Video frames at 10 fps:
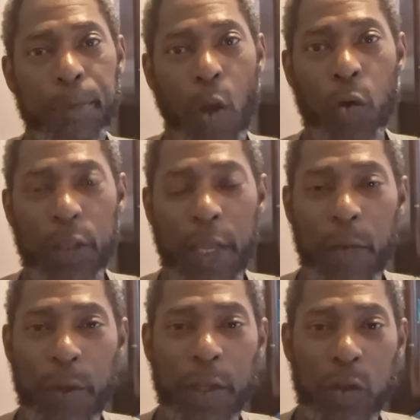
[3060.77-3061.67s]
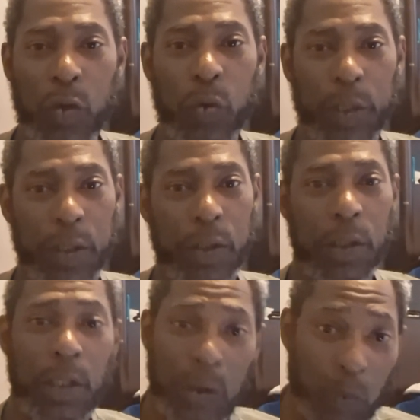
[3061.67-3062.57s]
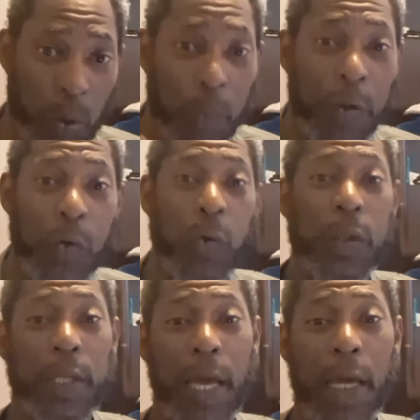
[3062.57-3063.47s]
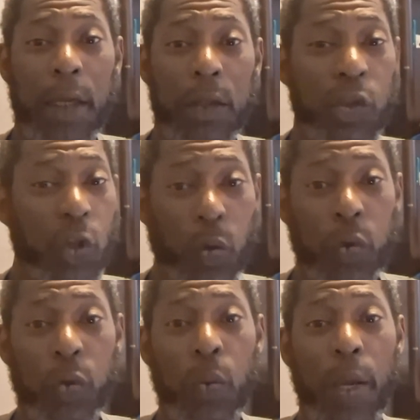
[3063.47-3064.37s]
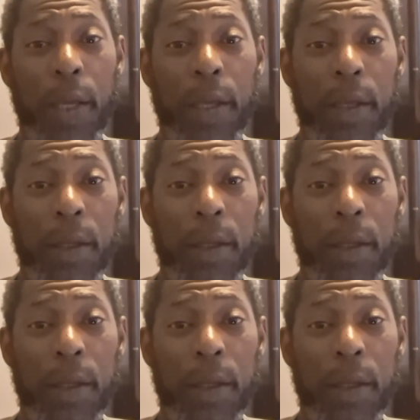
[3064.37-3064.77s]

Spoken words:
Only thing we can do is what we doing now. Show you the way.